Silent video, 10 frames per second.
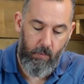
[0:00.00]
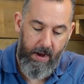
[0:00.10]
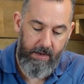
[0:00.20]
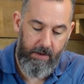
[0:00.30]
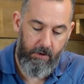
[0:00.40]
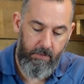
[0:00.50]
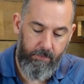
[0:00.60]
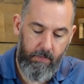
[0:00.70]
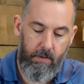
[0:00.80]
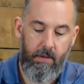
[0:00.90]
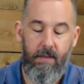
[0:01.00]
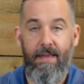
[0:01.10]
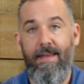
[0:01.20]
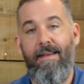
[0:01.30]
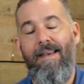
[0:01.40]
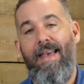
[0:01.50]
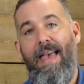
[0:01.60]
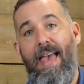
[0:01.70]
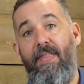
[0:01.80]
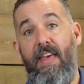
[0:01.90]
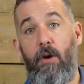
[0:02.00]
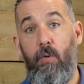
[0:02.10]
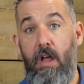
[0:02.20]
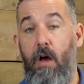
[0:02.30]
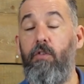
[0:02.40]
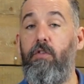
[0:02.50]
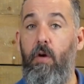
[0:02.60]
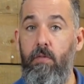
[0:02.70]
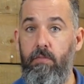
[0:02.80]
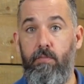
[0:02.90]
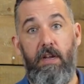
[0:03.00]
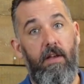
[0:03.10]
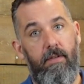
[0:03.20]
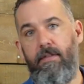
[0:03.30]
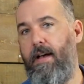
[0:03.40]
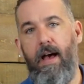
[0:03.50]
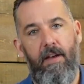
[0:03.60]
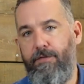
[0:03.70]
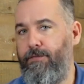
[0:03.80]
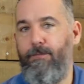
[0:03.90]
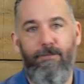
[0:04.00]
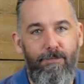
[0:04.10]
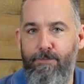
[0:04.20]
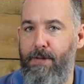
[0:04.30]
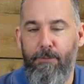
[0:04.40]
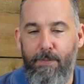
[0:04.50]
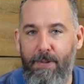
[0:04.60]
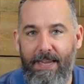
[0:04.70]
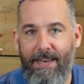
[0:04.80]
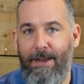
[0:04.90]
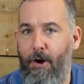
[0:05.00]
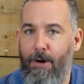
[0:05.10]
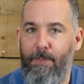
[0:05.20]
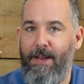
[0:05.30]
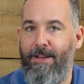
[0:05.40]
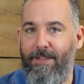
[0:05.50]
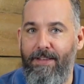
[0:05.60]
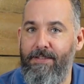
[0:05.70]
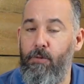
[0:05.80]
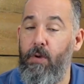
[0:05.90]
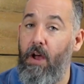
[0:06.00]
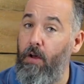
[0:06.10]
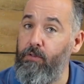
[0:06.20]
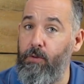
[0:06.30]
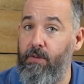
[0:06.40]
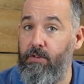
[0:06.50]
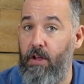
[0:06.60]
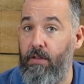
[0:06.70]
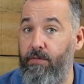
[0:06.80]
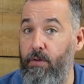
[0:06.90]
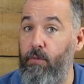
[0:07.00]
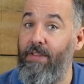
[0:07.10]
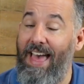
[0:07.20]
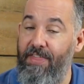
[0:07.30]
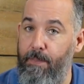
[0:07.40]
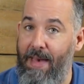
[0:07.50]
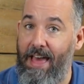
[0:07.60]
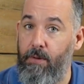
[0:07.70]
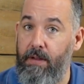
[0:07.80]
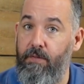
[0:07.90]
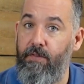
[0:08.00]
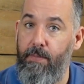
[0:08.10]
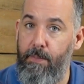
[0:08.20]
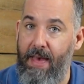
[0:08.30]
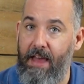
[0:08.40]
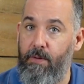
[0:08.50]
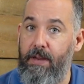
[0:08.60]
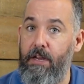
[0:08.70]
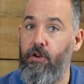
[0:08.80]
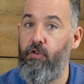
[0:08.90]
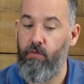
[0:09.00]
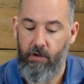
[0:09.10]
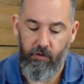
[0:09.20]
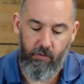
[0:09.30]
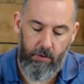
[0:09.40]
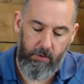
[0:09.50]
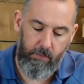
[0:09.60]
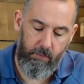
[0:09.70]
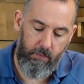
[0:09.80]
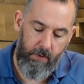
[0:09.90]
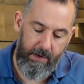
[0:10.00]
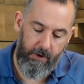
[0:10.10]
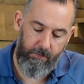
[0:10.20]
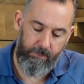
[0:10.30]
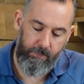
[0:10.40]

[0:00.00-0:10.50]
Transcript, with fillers: right here. And then we also, because I've been harping on this, we also install a fuse at the battery, from the battery to the controller, right here.